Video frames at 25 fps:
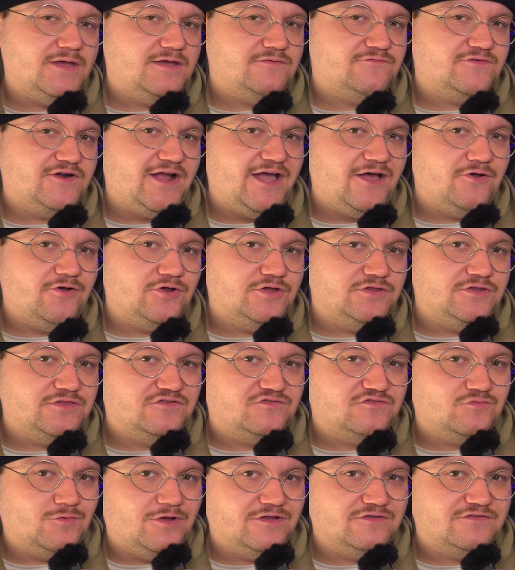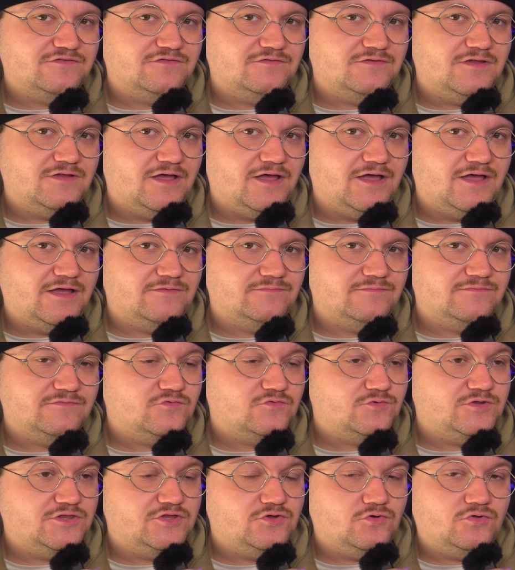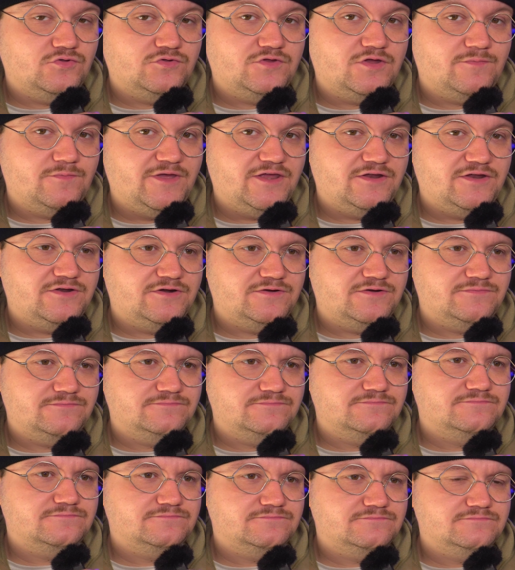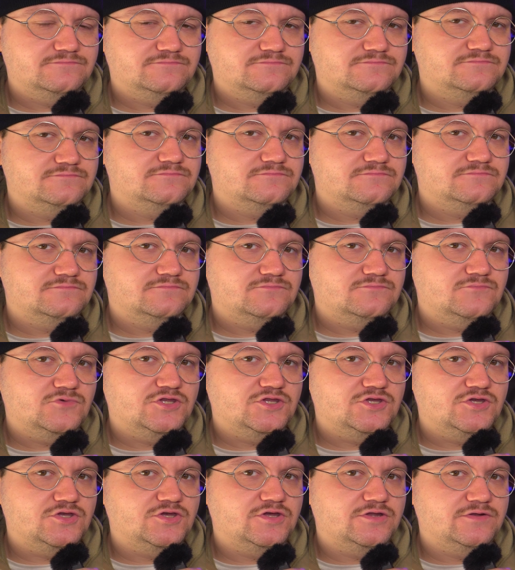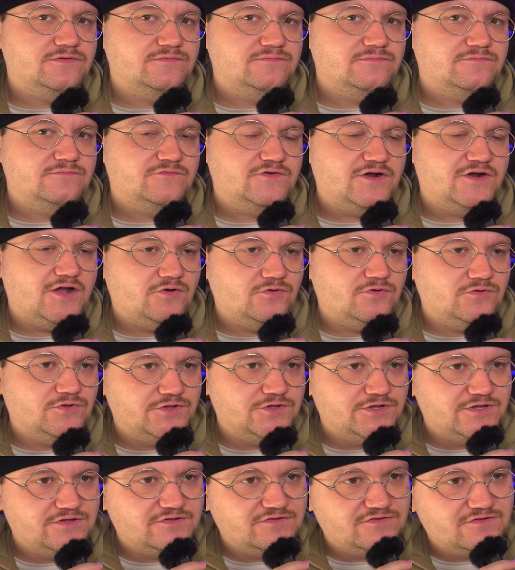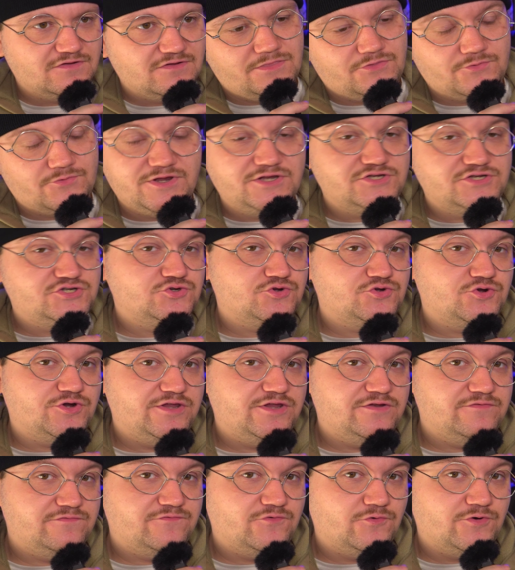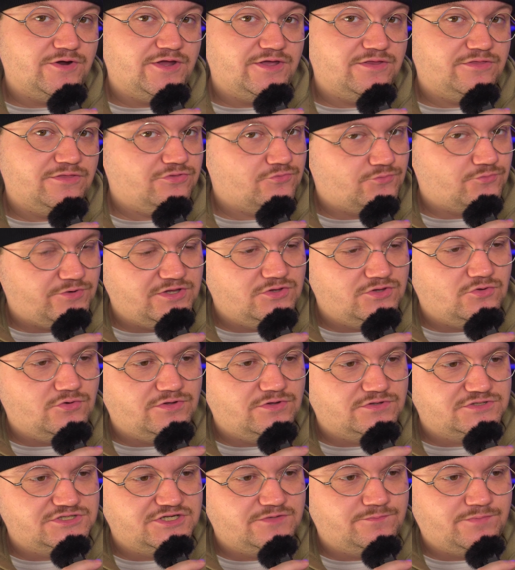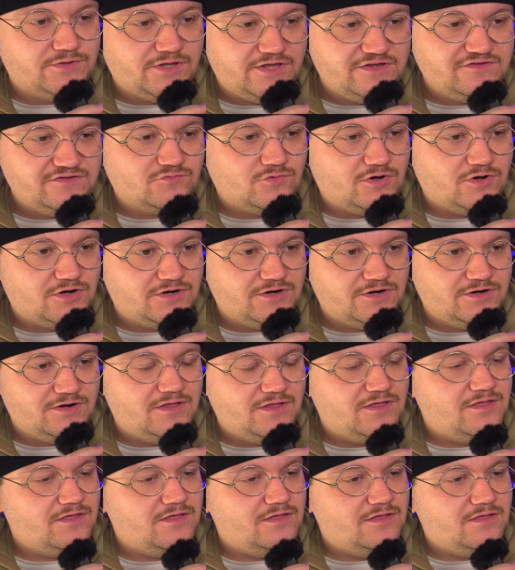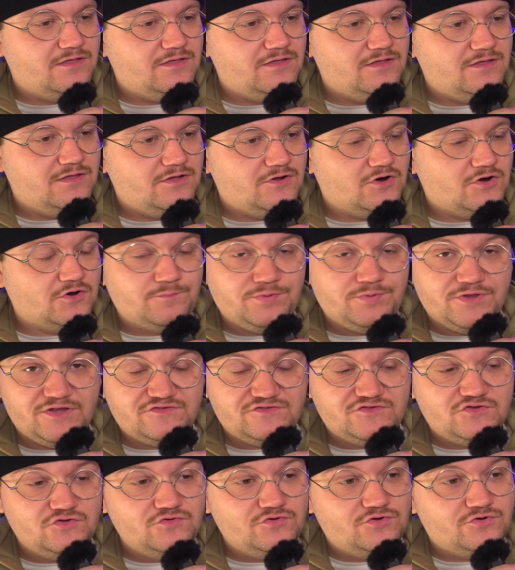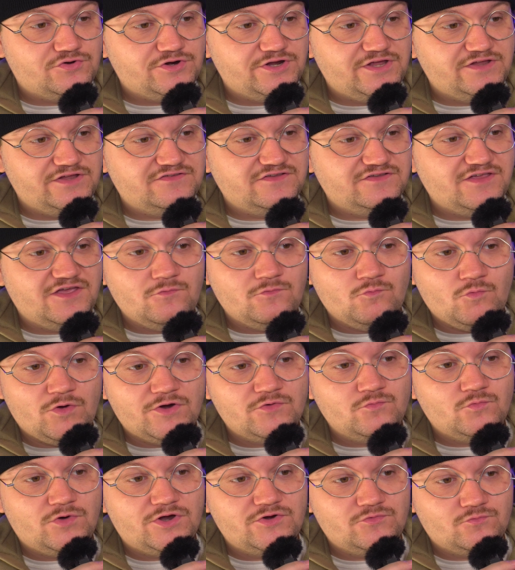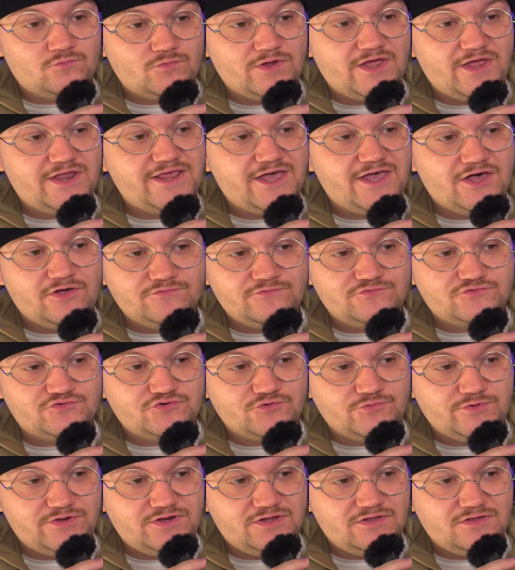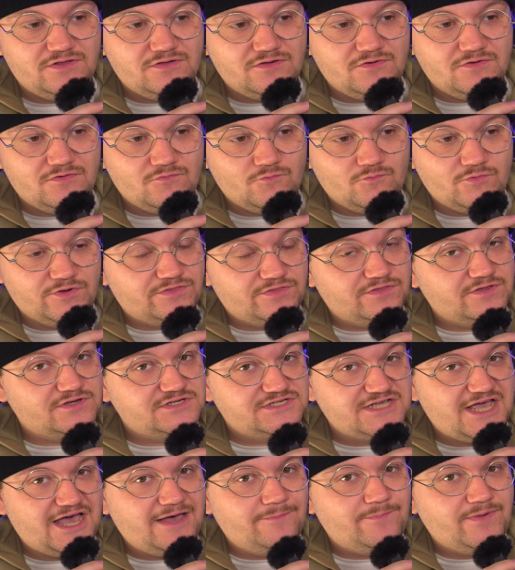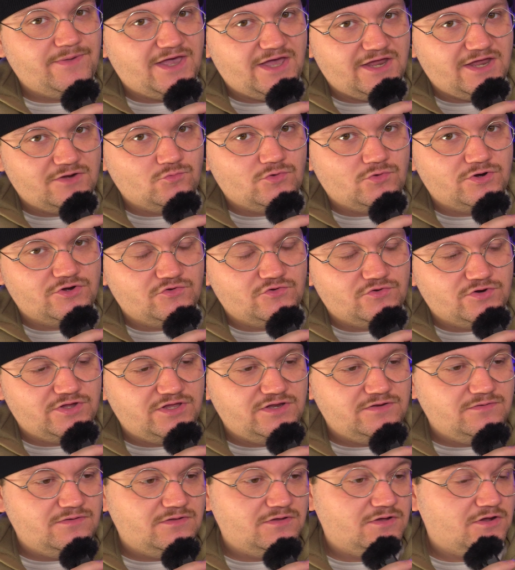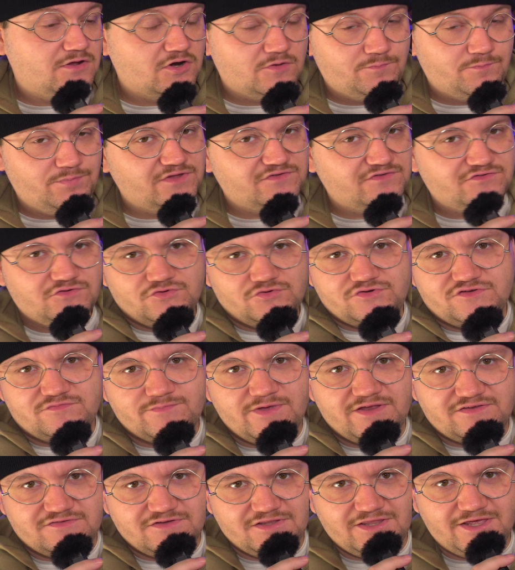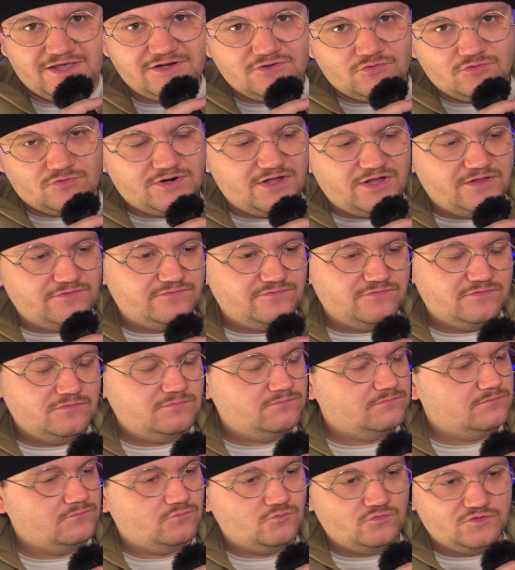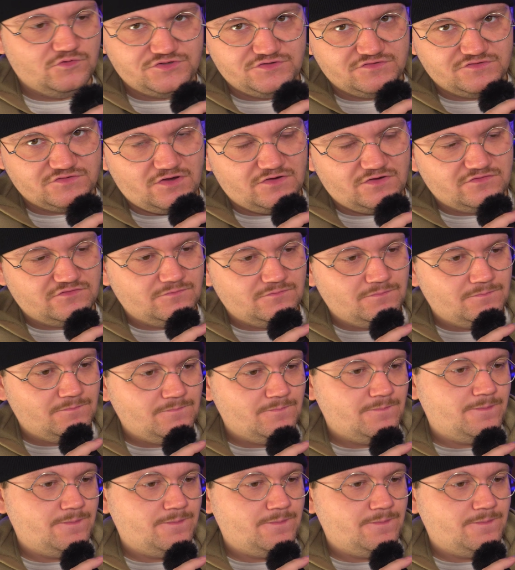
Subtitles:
Forgot how good this was. It's a really old commander. Really good for how old it is. 3 and 2 green for a 3 loyalty planeswalker. Her +2 creates a 1/1 red elf druid with tap, add 1 green. Her +2 just makes a Landalor elf, which is awesome.